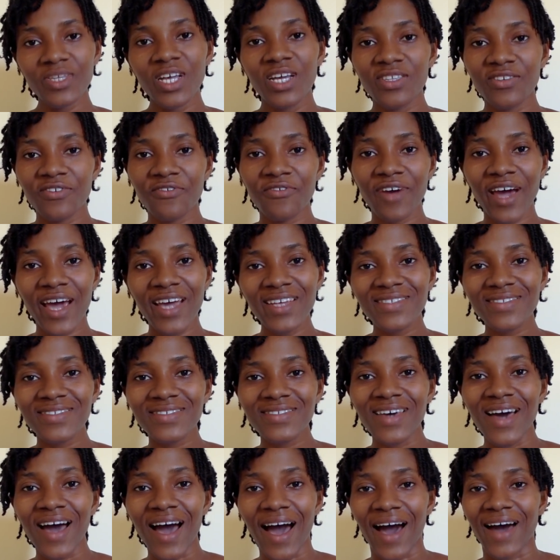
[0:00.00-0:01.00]
The right
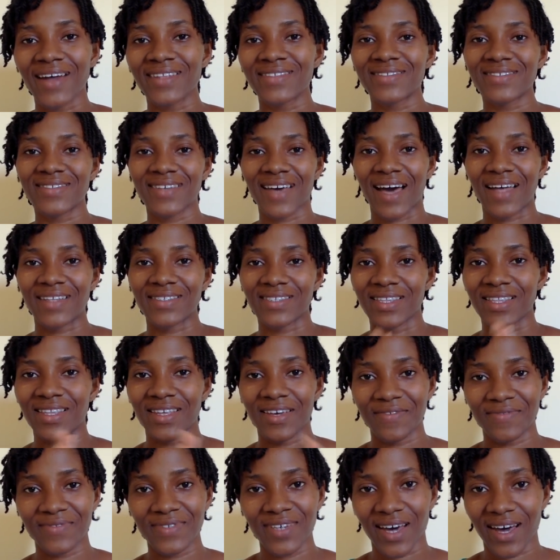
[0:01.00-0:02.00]
heart and
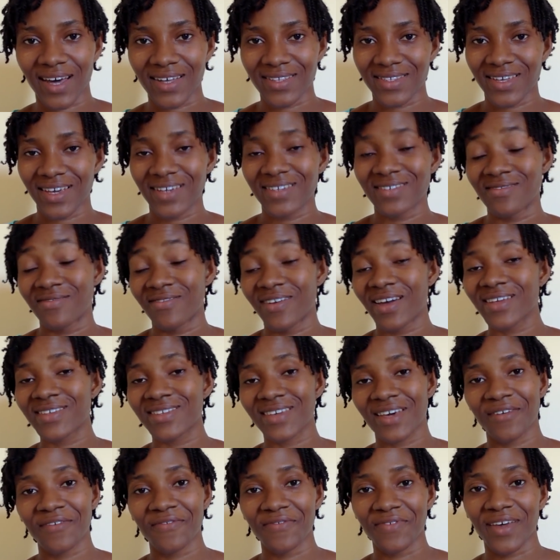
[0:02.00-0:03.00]
left heart, that's the right
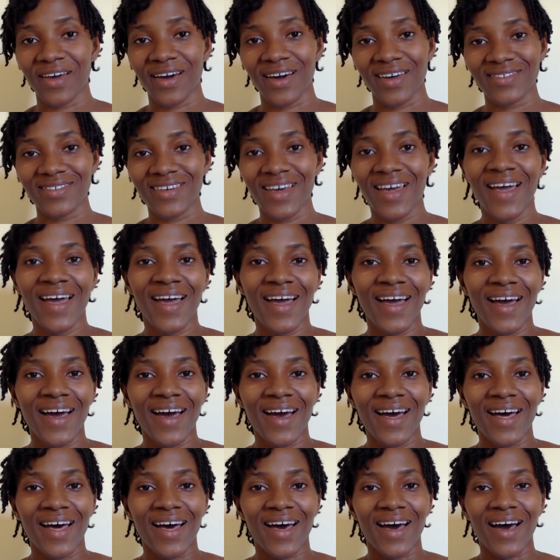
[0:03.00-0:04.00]
side of the heart
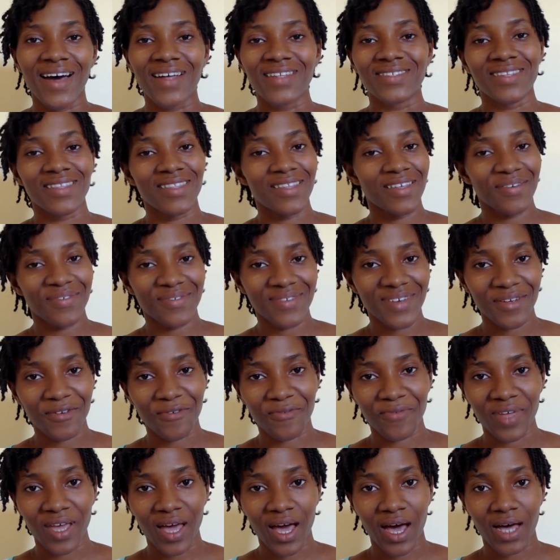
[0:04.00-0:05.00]
and the left side
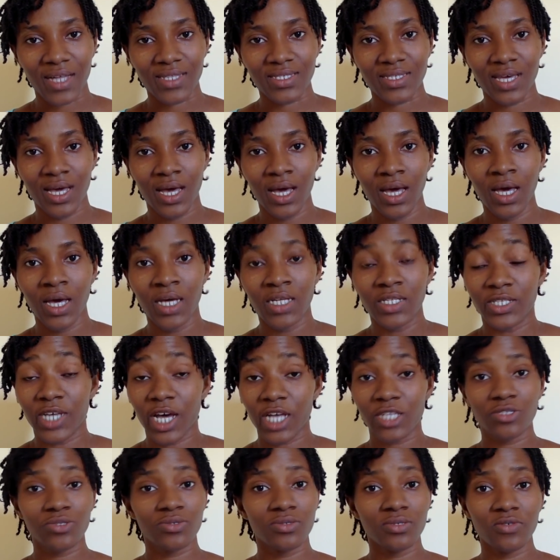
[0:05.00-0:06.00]
of the heart. They
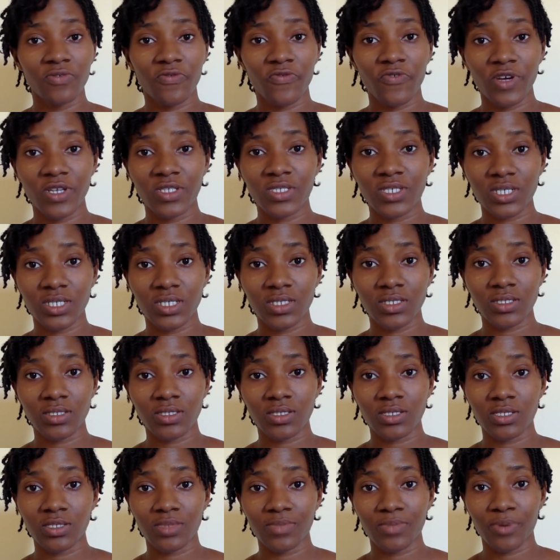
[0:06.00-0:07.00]
are two different
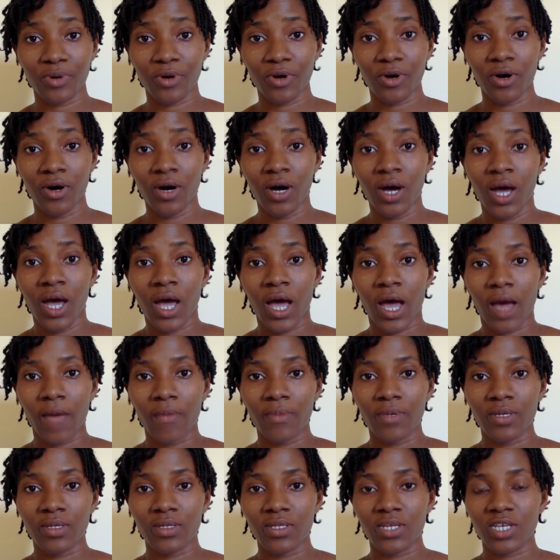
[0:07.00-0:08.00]
entities, but I
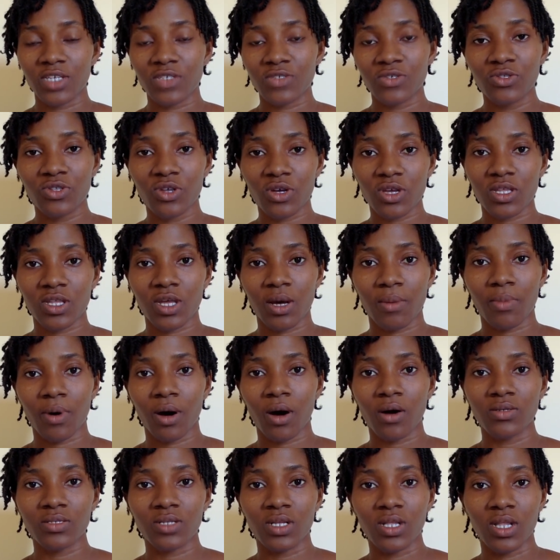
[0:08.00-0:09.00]
mean, there's no talking
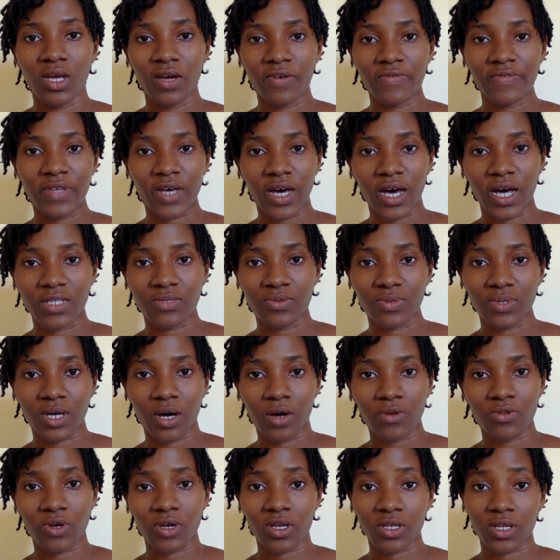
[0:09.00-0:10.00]
about the left heart
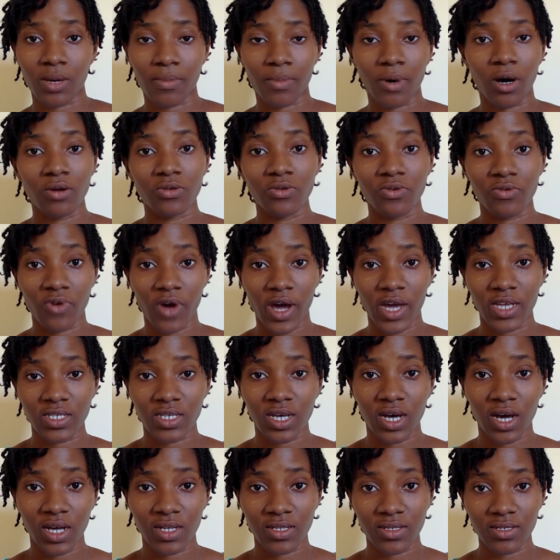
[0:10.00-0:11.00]
without talking about the right
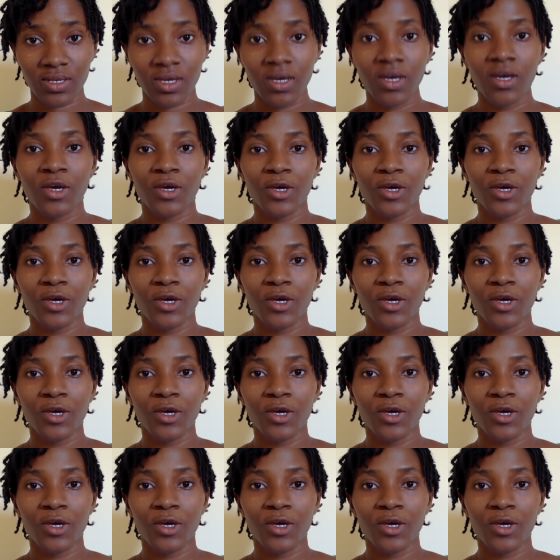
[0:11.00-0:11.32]
heart.